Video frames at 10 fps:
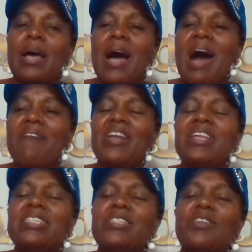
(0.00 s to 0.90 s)
Have a
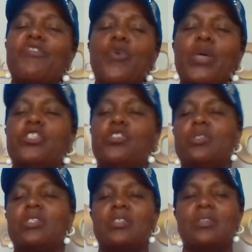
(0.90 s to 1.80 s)
list of
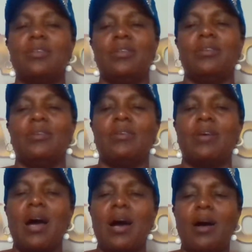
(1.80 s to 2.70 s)
questions.
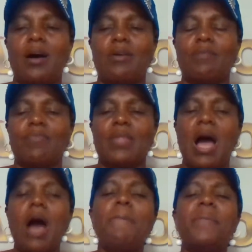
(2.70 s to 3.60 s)

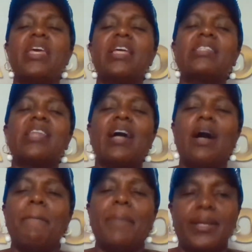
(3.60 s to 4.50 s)
How big is the
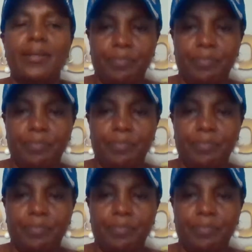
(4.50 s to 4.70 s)
company?